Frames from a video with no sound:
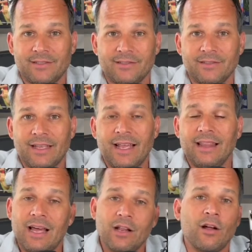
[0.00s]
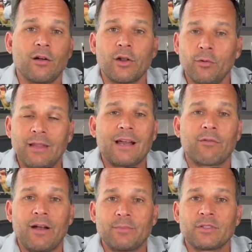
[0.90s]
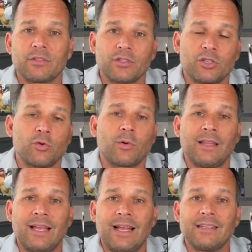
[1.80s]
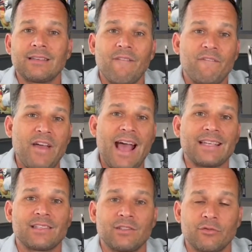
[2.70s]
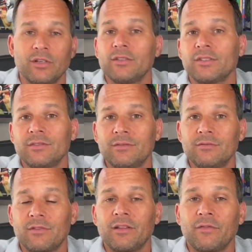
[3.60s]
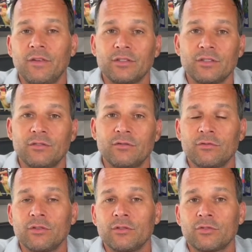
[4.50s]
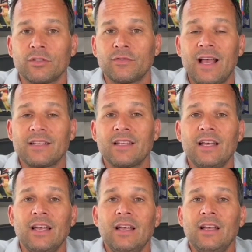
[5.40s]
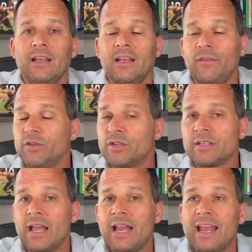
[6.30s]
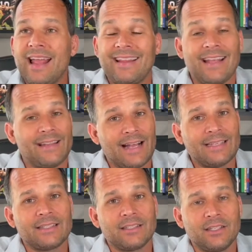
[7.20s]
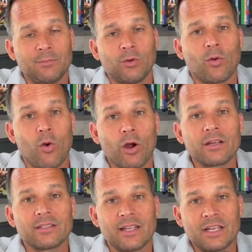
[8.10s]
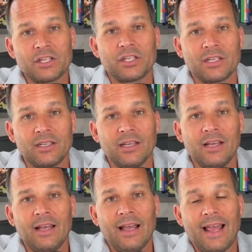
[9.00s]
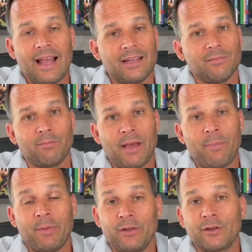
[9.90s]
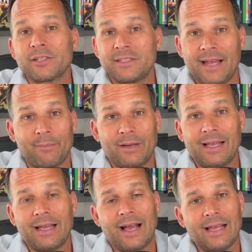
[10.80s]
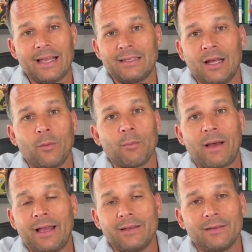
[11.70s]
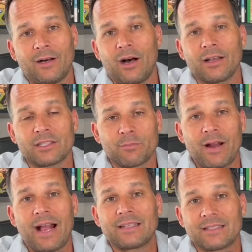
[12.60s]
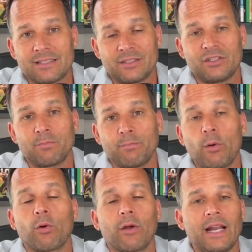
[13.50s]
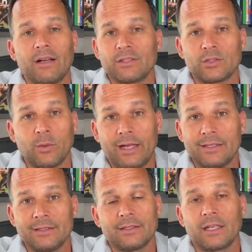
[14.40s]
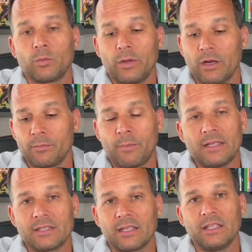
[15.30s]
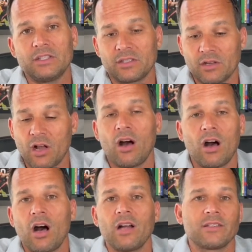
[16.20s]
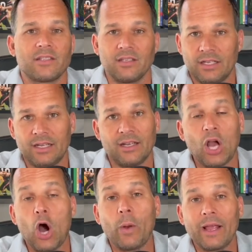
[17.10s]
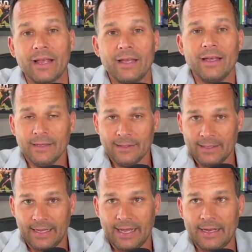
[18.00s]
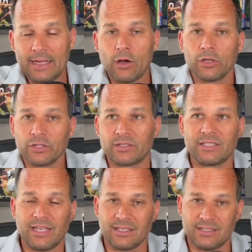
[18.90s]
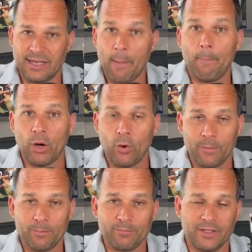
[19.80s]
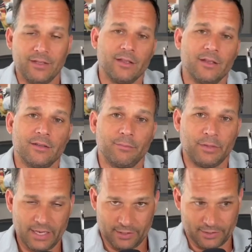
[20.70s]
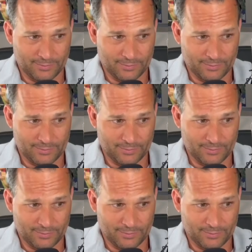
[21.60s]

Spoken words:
Okay, a lot of cardio, a lot of reps, short lines, fast drills. Run the drills fast. If you that takes a little more organization and pep in your step. I get done with my August practices just pouring down sweat because we are basically just constantly going. And it also sets a tempo in the players.